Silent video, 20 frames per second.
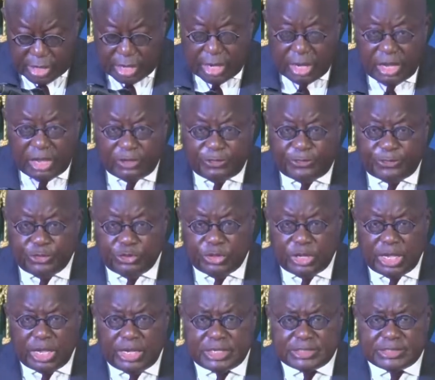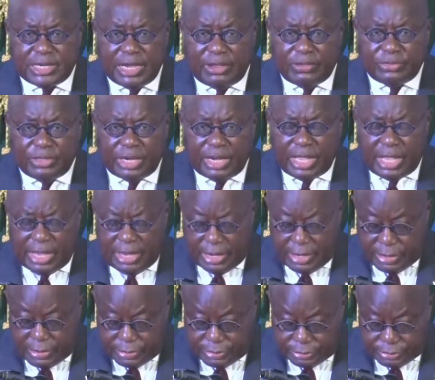A few years down the line,
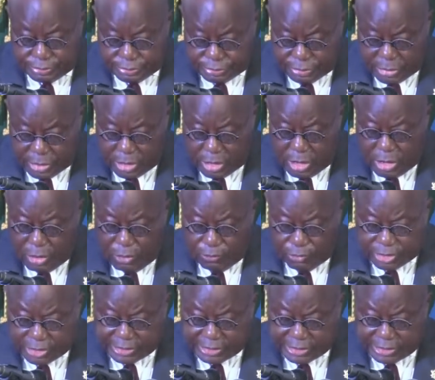West